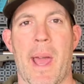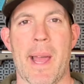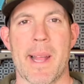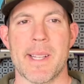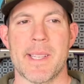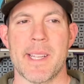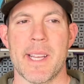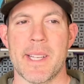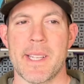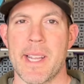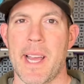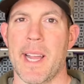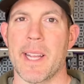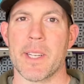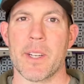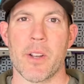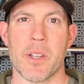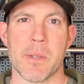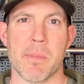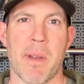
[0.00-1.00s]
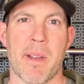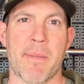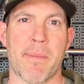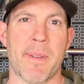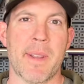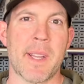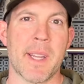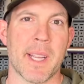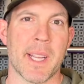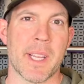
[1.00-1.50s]
I did diagnose my
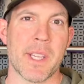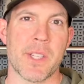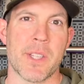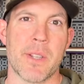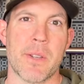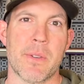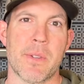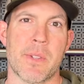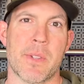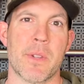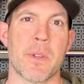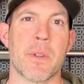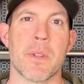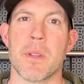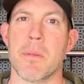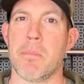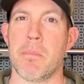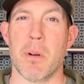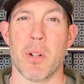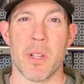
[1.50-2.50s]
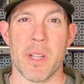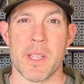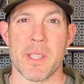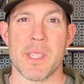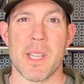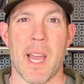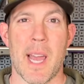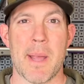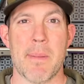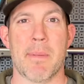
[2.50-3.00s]
feeding issues to the bullet
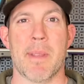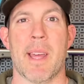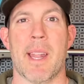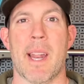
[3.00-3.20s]
type that